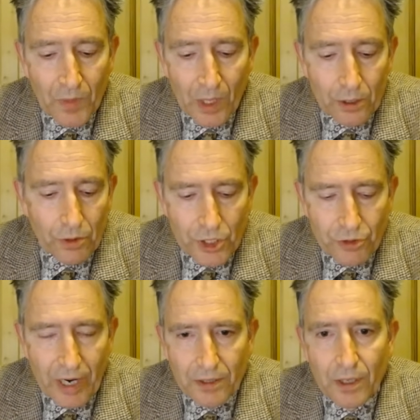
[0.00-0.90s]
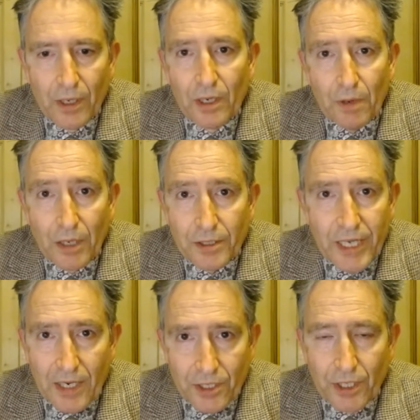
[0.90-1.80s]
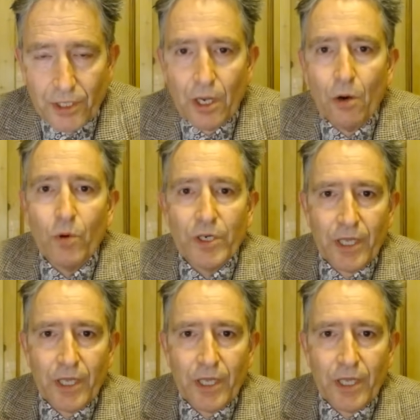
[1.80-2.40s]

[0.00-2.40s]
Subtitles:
extract taxes, which then